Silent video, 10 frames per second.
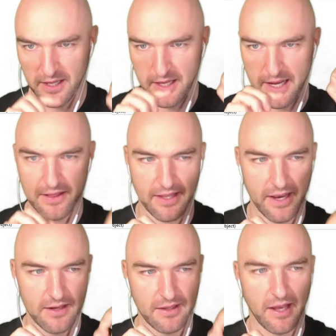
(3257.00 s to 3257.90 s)
and
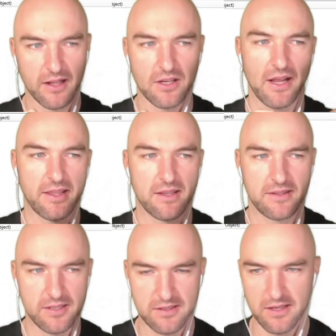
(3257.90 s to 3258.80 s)
then calculate the
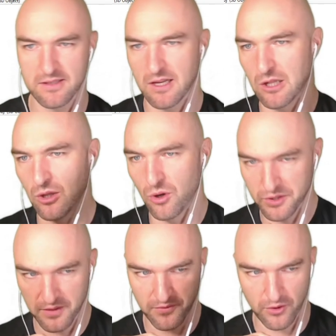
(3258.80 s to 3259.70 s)
distance along
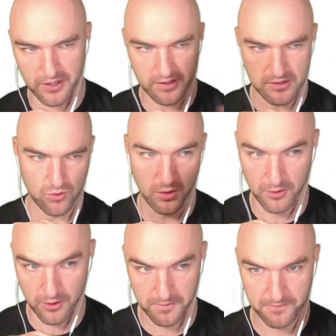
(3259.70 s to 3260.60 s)
the vertex
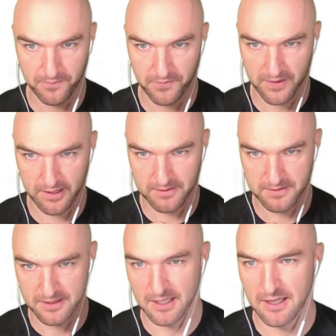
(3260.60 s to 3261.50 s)
normal. Yeah.
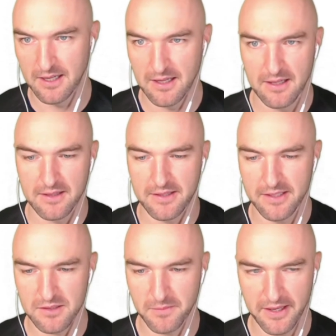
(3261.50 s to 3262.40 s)

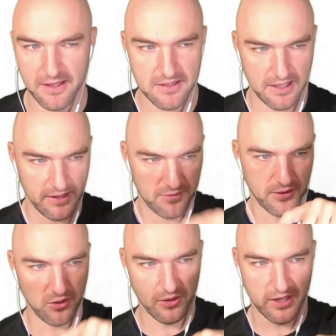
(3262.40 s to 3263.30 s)
This means that if you